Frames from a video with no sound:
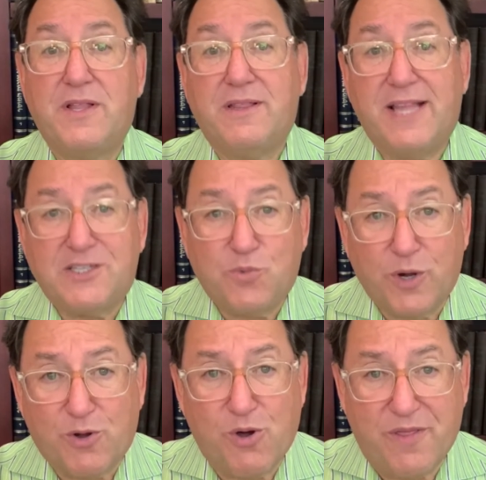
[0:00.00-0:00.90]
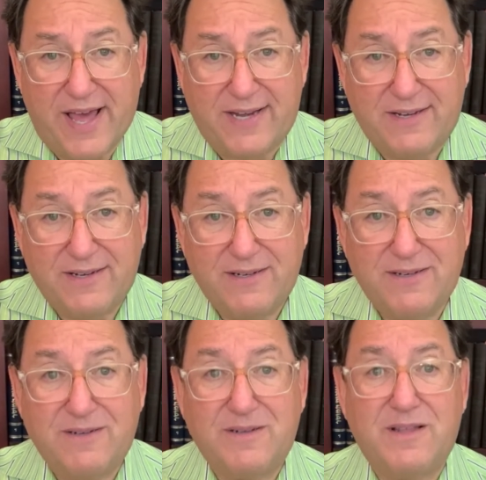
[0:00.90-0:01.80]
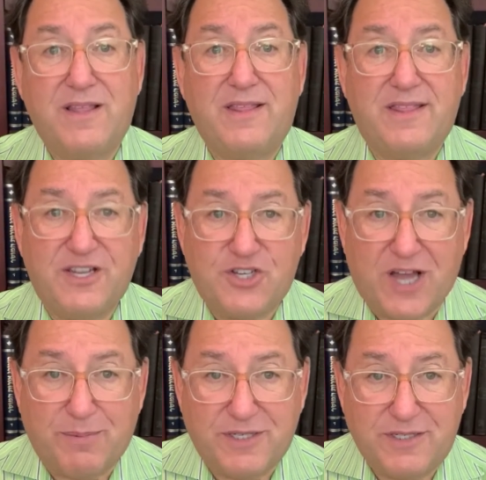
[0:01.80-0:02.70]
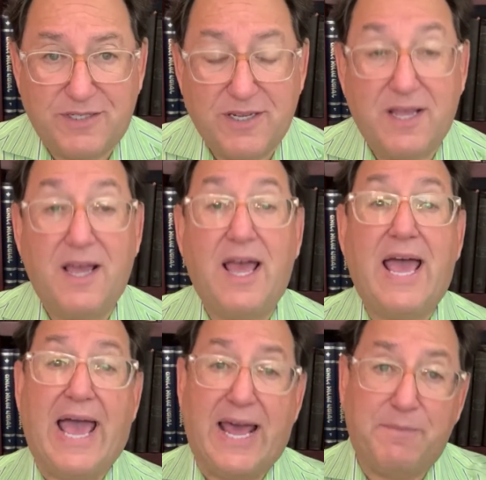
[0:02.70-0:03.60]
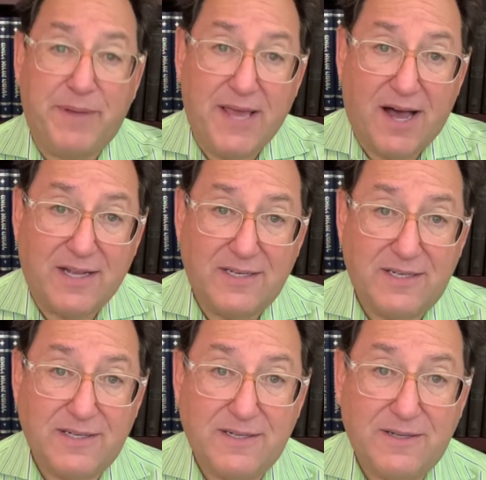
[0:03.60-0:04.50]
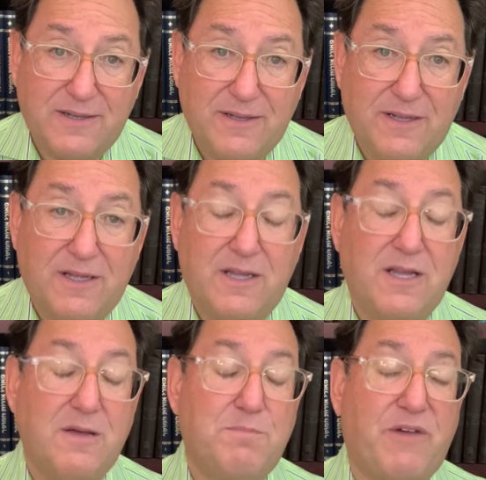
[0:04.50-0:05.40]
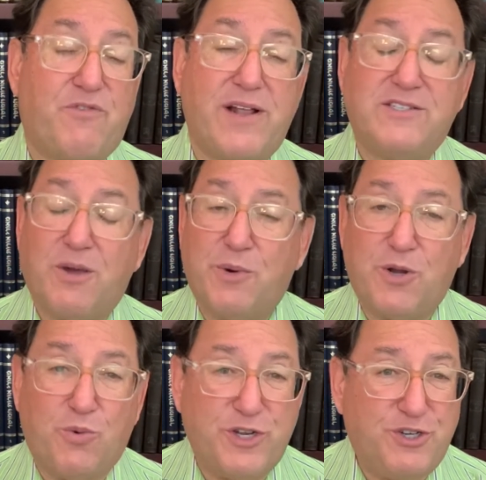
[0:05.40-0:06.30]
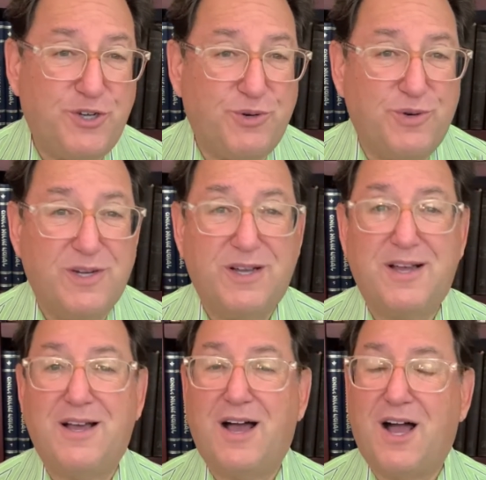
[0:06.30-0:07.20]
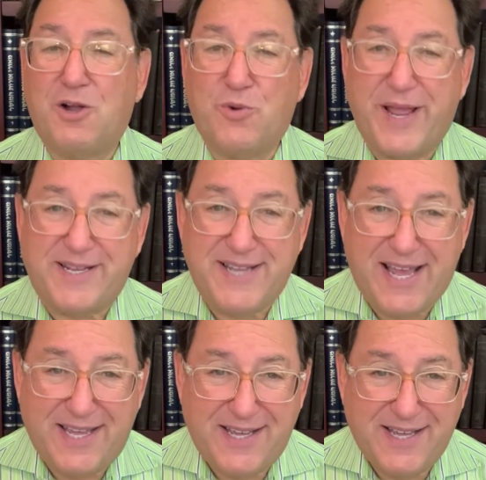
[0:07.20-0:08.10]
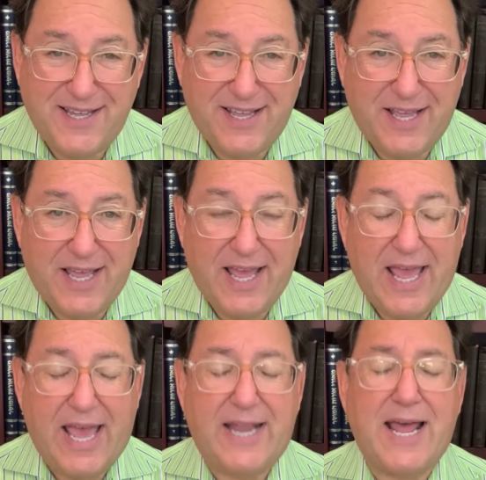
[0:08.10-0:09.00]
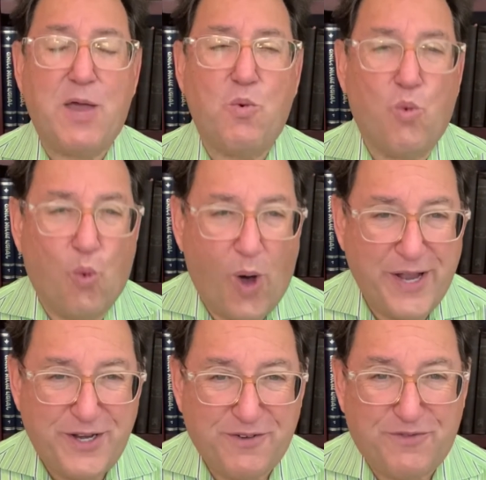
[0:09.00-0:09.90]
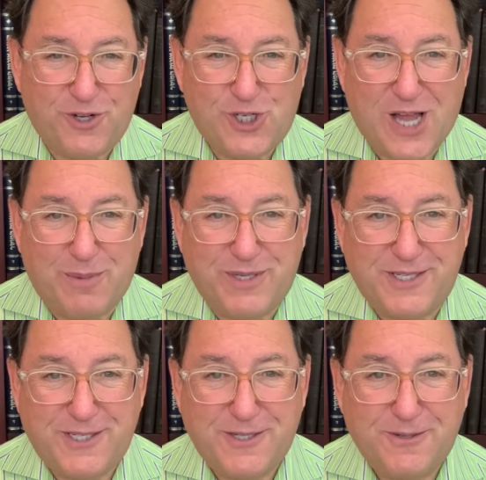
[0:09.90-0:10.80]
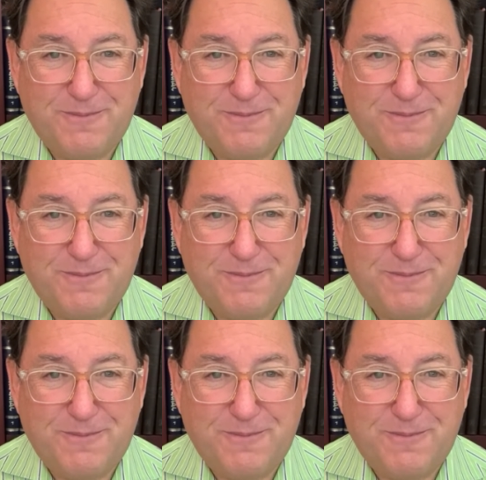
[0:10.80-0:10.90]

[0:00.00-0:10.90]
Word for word: Let's work on that this Shabbos and beyond. My friends, I want to wish you a great day and a wonderful Shabbos.